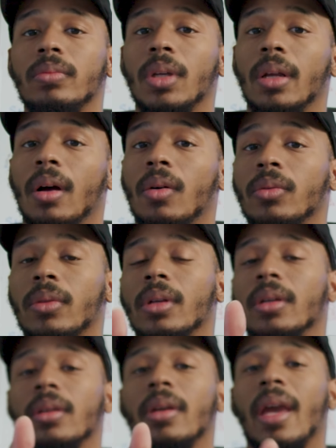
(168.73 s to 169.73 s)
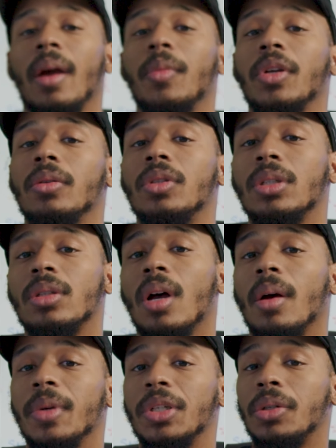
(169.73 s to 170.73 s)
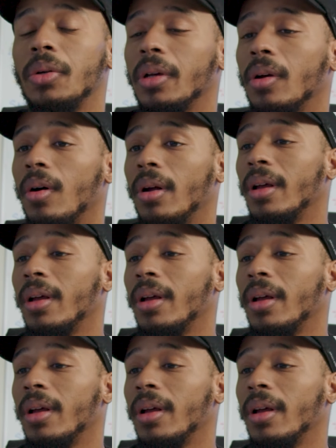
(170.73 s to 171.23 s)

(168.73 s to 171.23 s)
you know, the camera you just saw me shooting on,